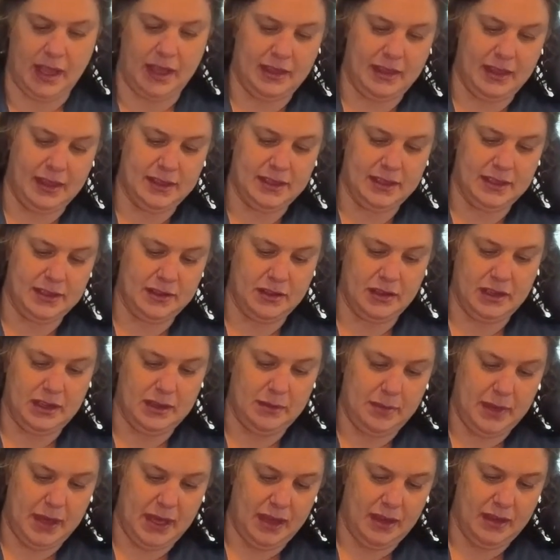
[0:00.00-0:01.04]
This is going to
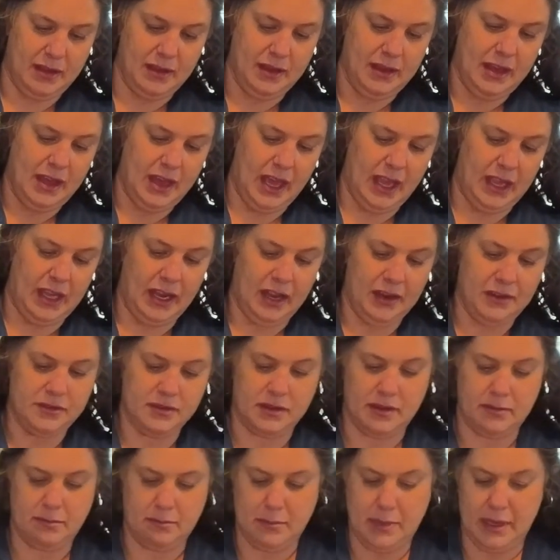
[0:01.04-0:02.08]
be
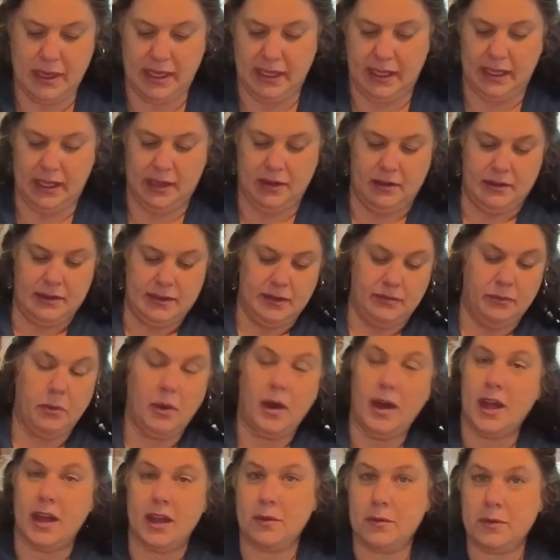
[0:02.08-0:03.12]
800 milliliters of
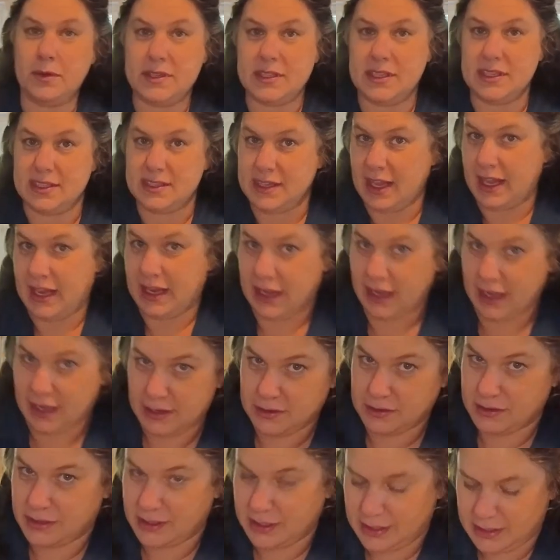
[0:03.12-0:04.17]
water, which is
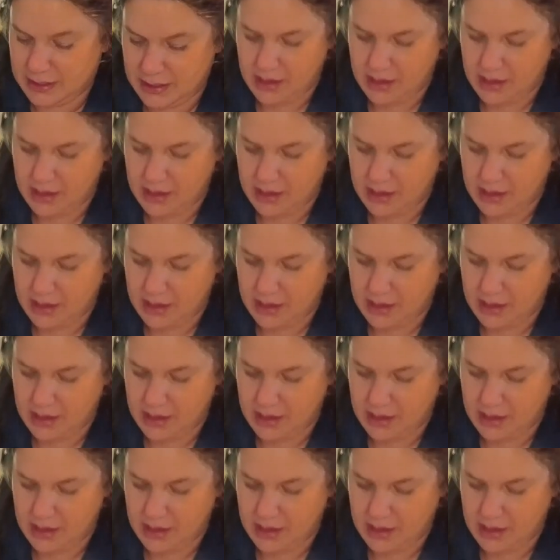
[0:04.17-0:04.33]
800